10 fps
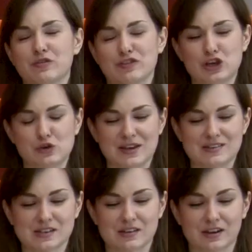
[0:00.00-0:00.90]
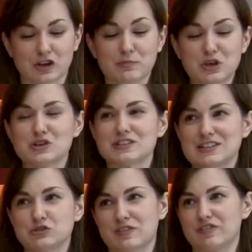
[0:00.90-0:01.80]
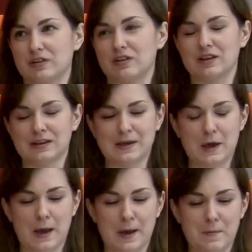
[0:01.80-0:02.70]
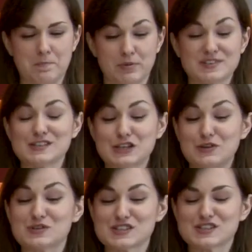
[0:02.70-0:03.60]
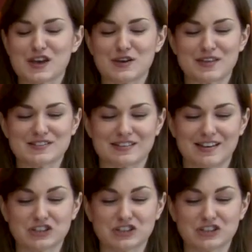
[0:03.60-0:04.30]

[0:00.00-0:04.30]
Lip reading: review is a community-driven pursuit. So there's a